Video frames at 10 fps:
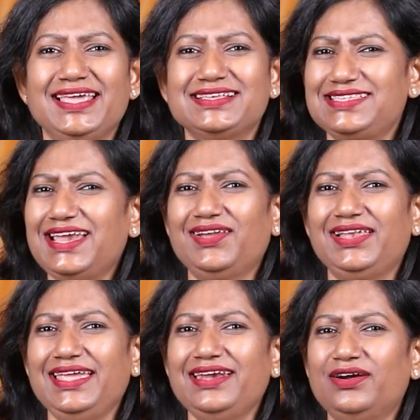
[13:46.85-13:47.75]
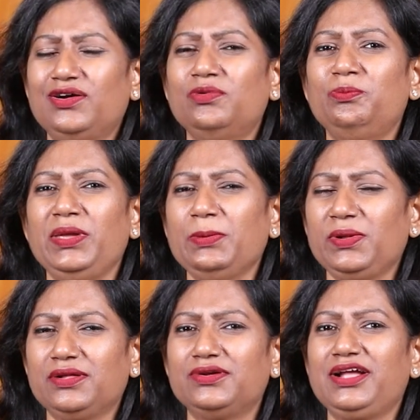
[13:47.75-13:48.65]
Is there a leader whom
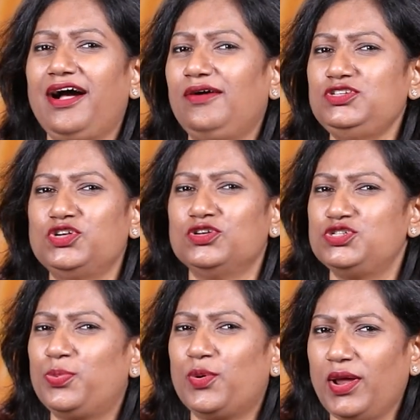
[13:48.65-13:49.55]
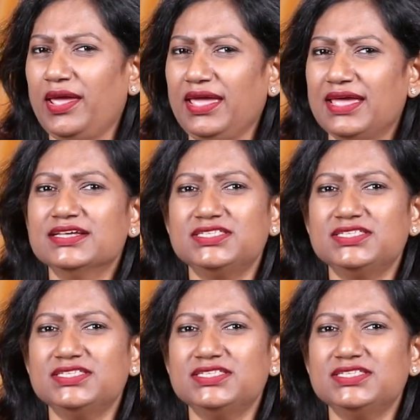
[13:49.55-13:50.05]
people could count on to pray?